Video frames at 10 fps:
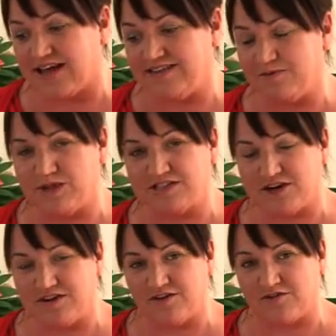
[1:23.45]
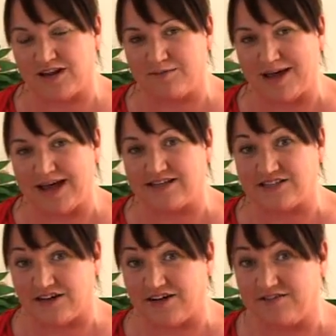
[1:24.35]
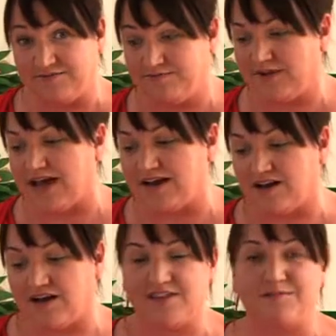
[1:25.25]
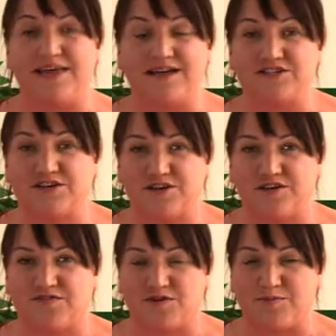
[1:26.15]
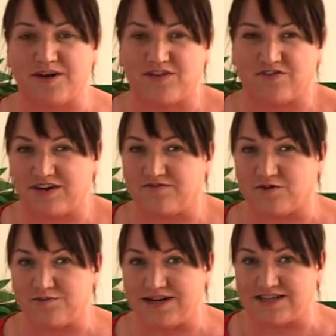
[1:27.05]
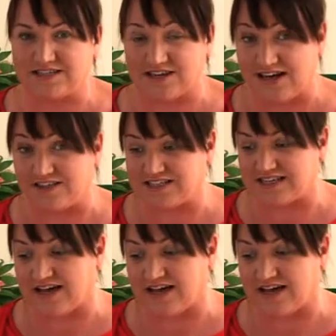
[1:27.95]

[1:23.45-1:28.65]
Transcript: and then we'll turn the grill pan down and allow them then to cook for about 3 or 4 minutes on either